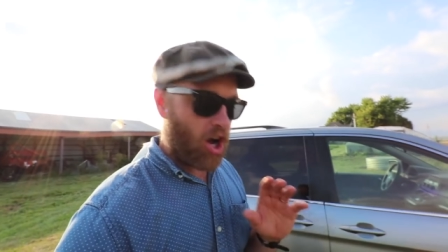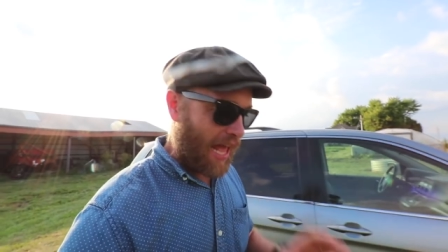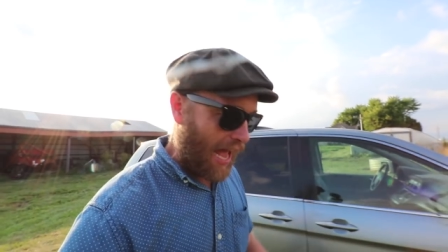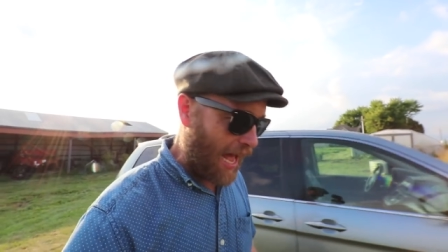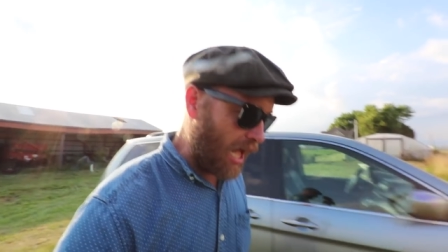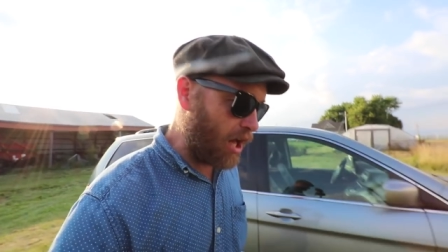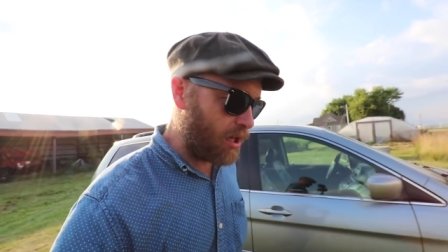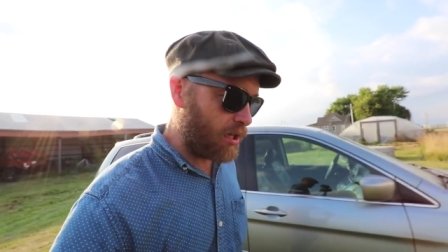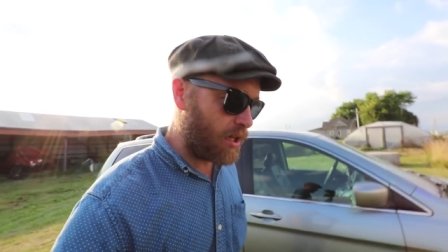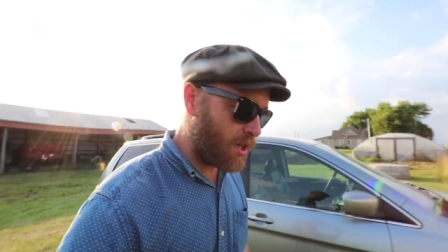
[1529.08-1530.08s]
on
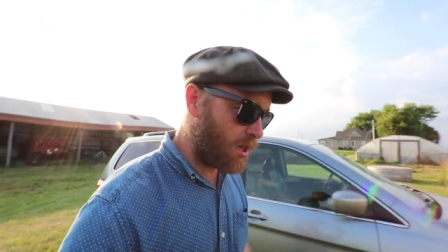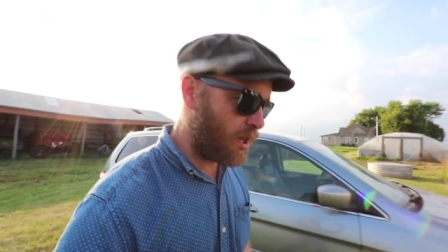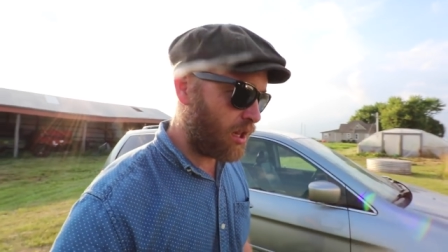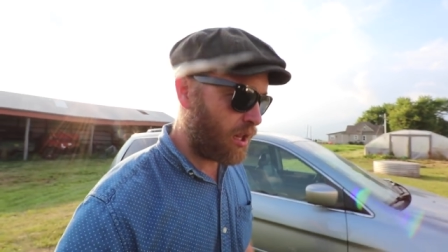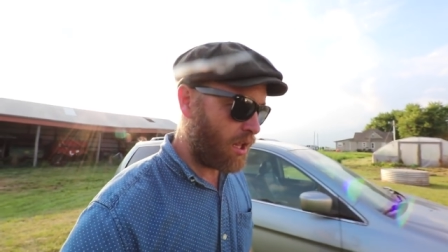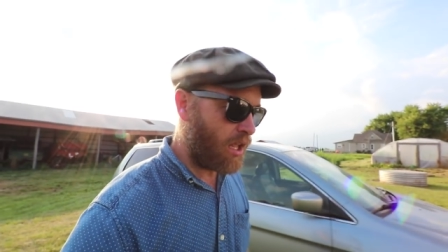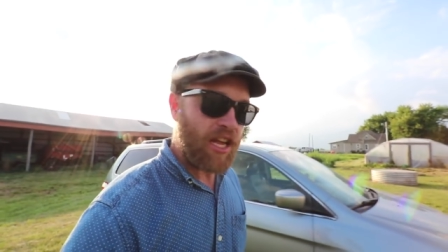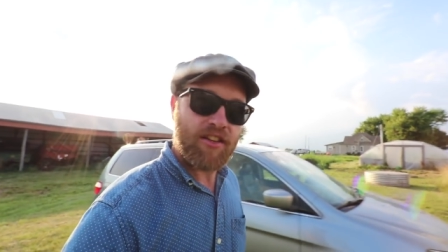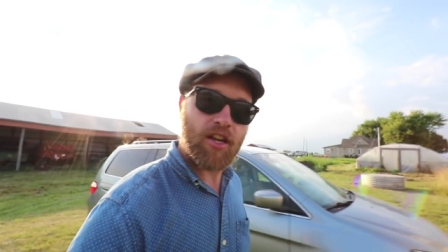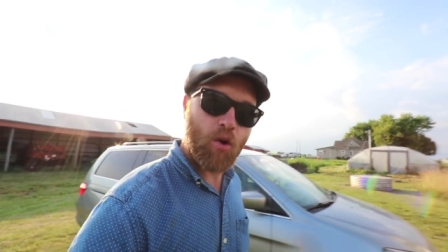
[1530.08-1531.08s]
how
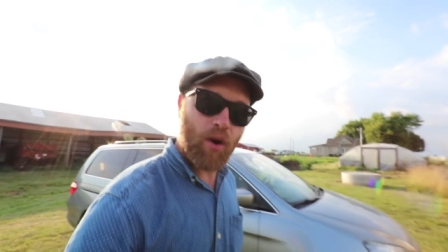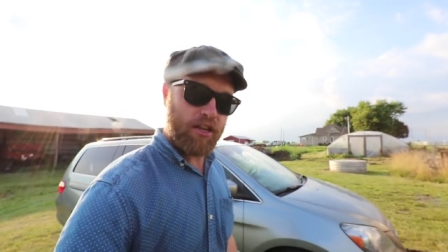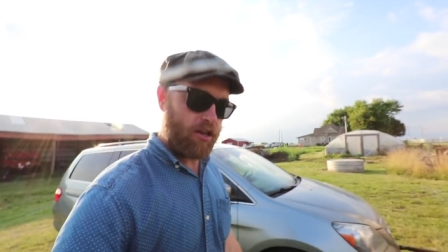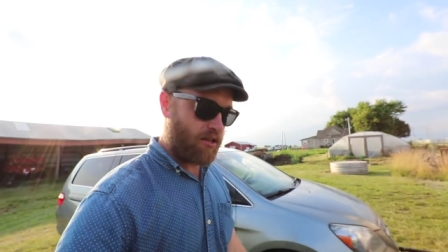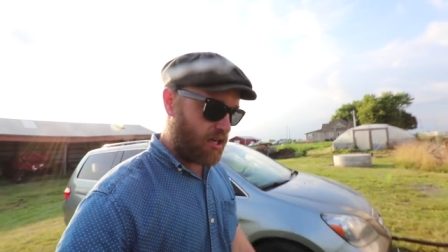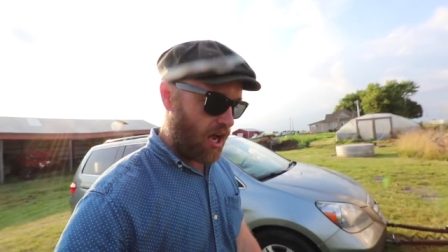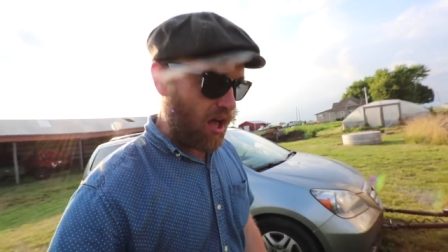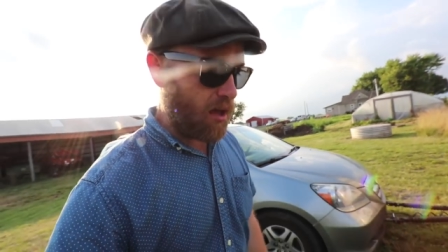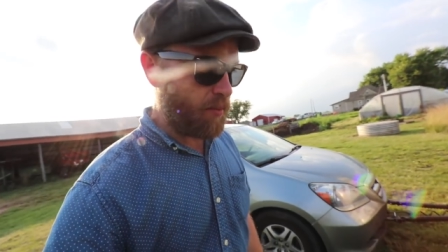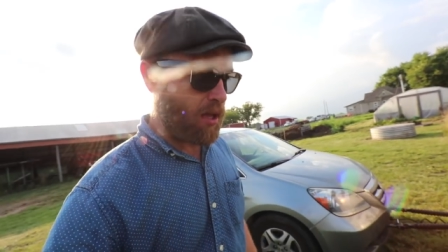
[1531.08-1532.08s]
to quit your
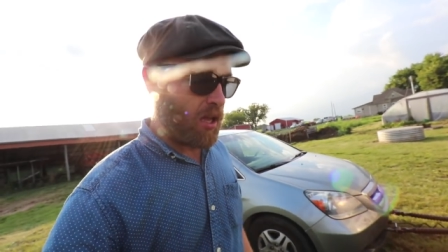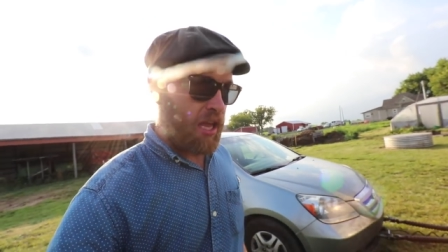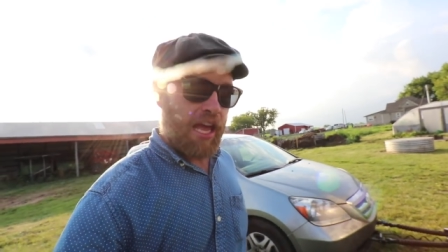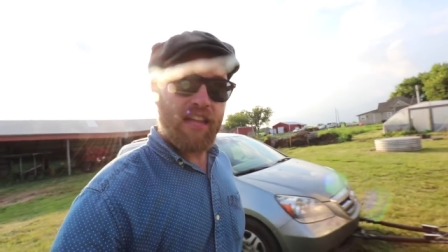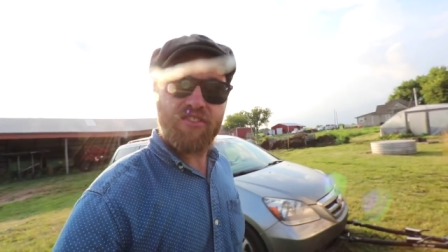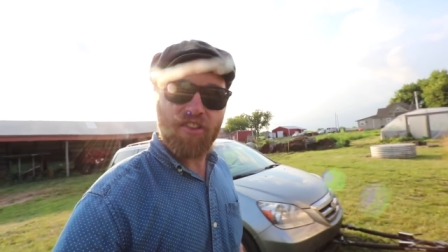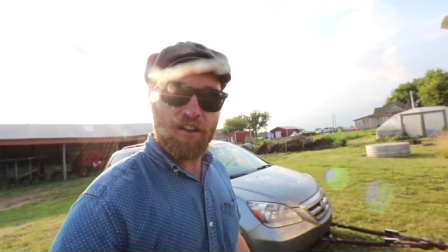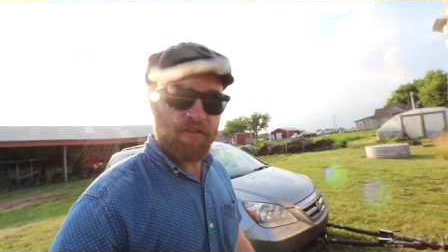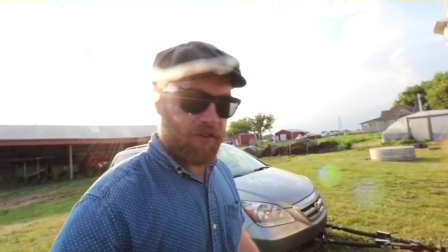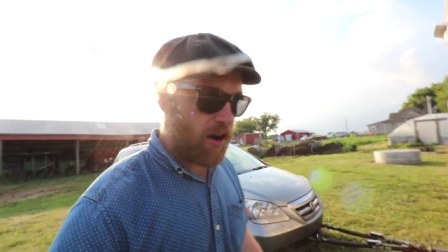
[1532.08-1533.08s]
job and
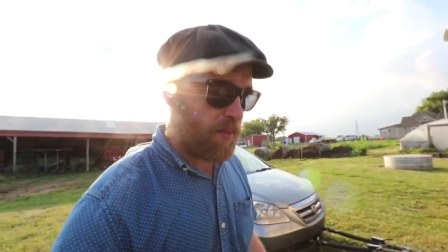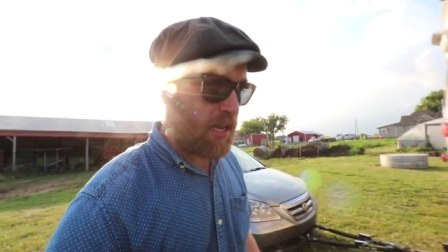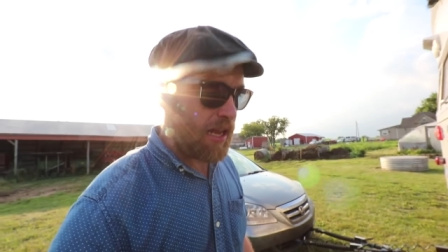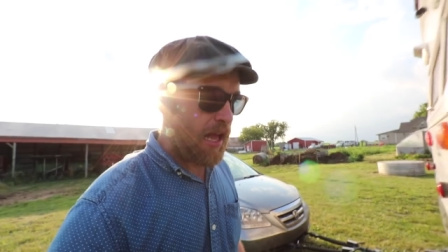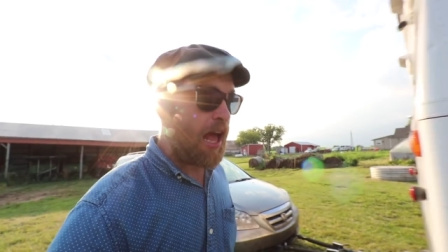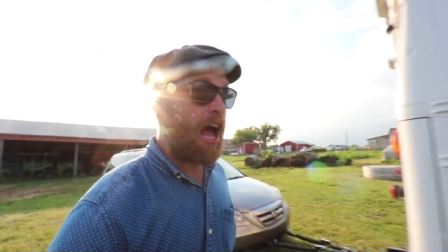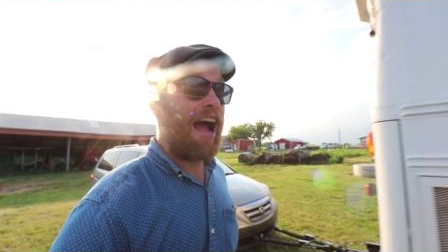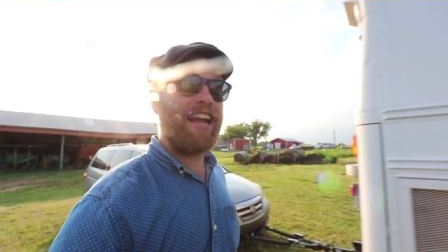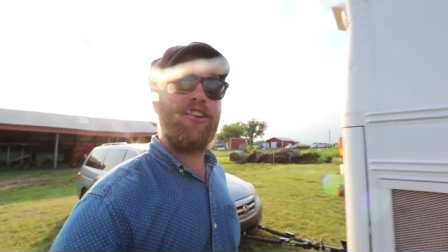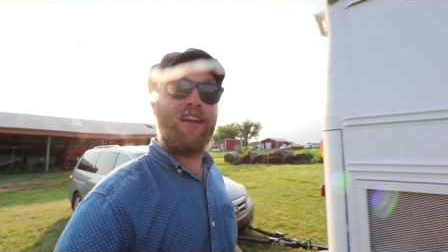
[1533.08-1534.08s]
start farming,
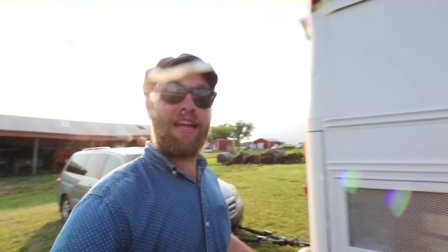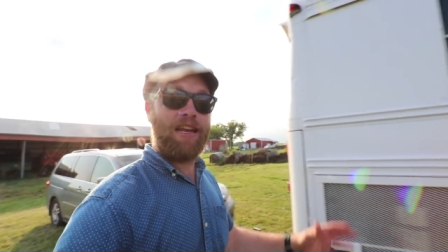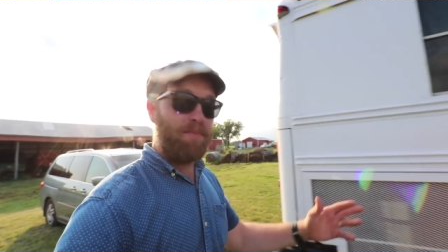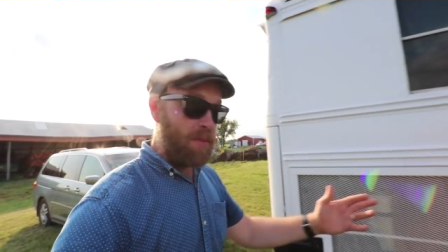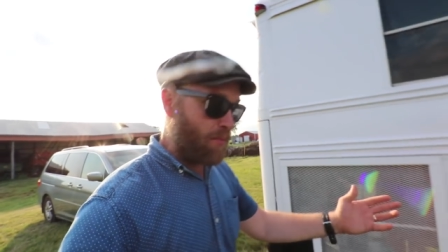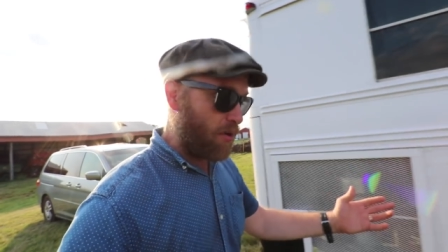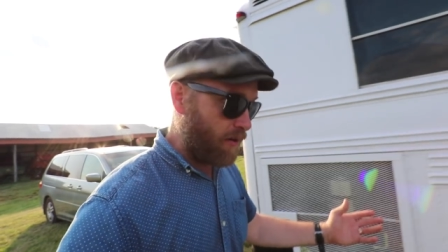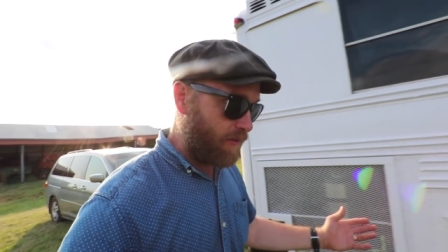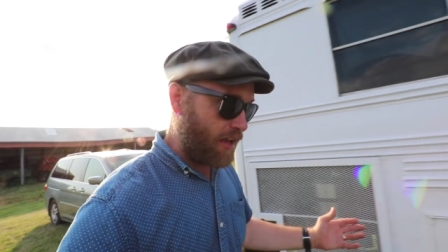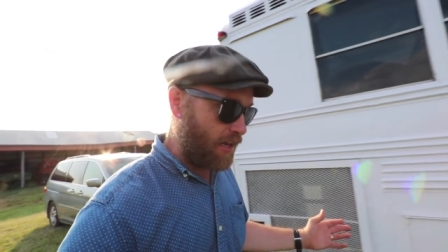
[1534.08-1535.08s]
I created a
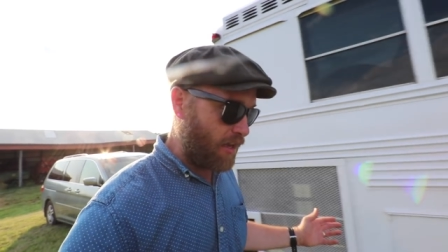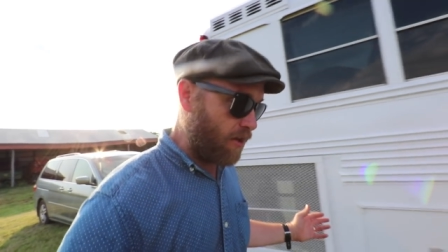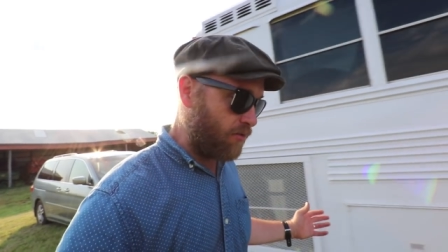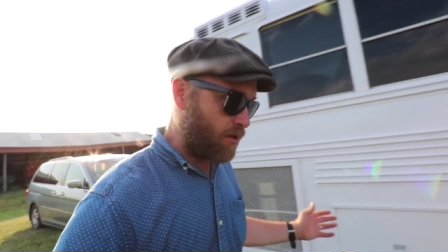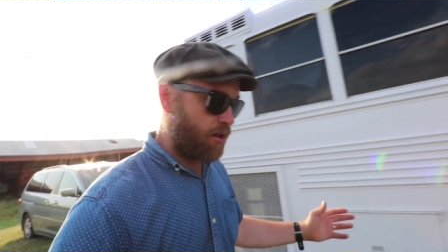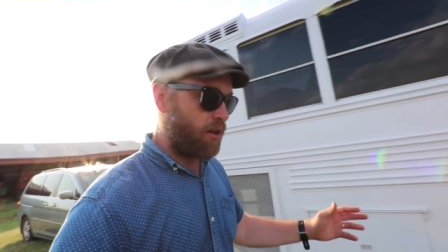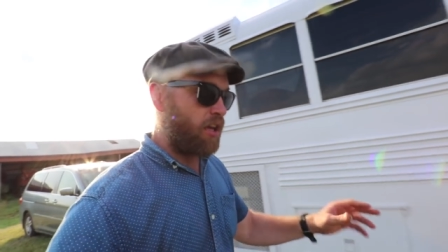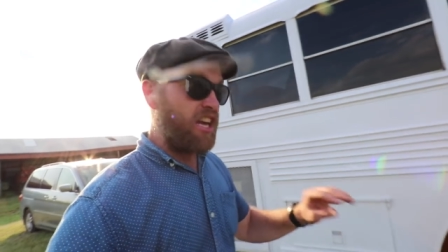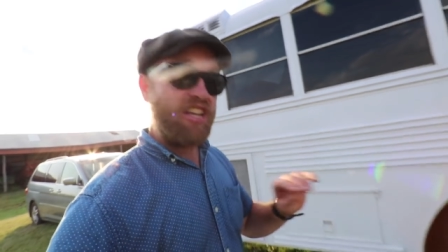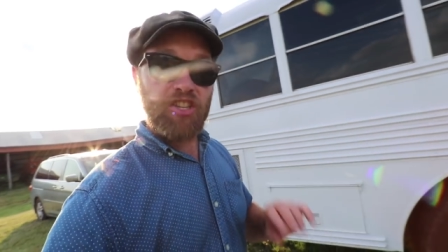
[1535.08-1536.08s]
member video
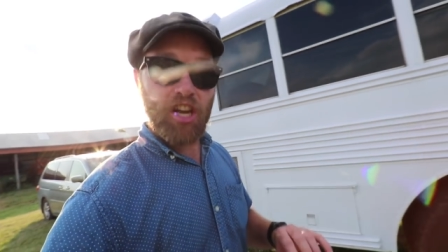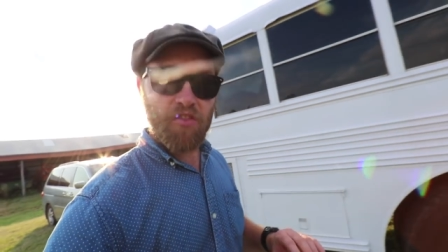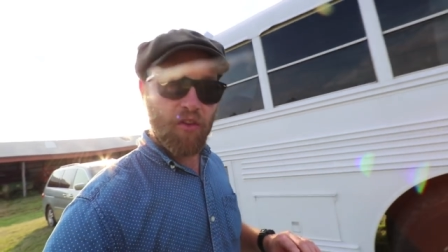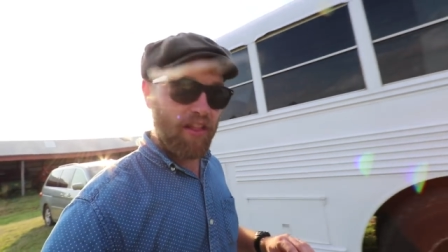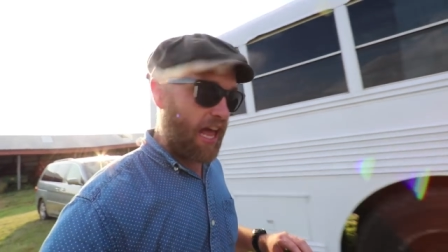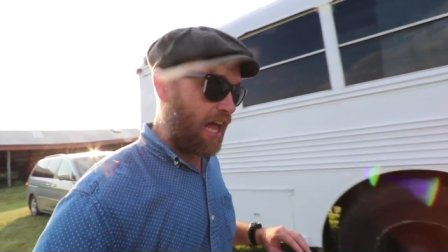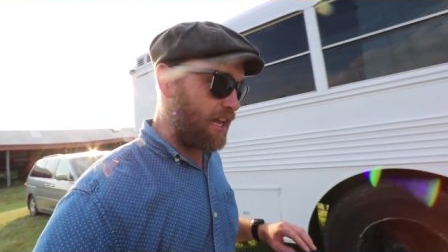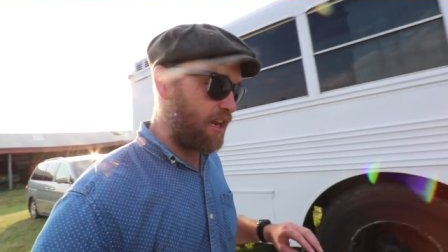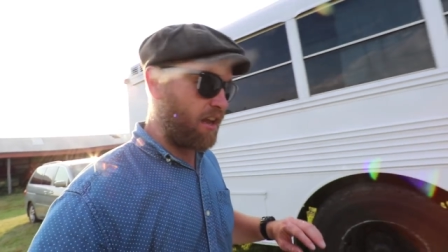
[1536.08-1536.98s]
just for that.